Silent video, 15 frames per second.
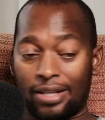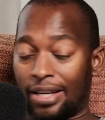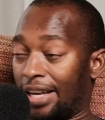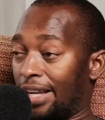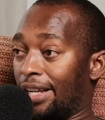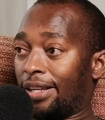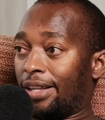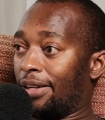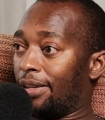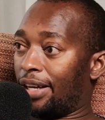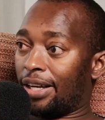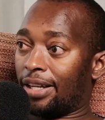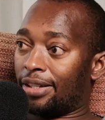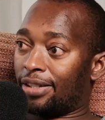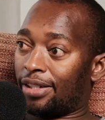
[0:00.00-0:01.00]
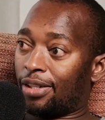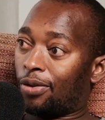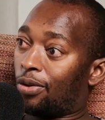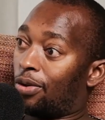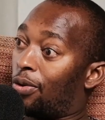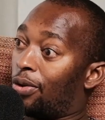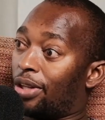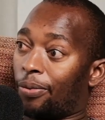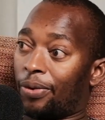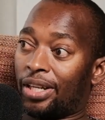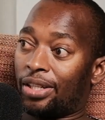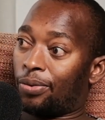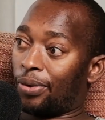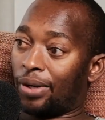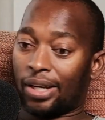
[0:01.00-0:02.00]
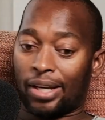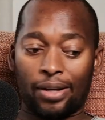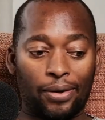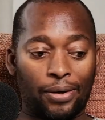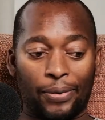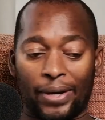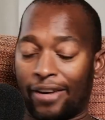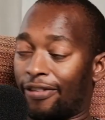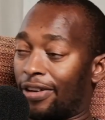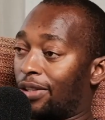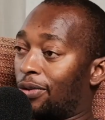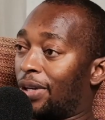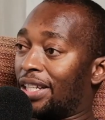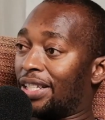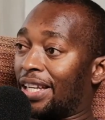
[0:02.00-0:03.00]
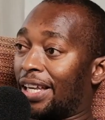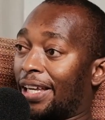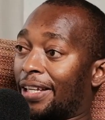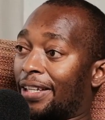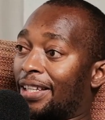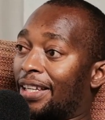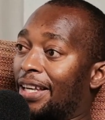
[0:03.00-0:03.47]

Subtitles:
zero all the way to wherever you can take it.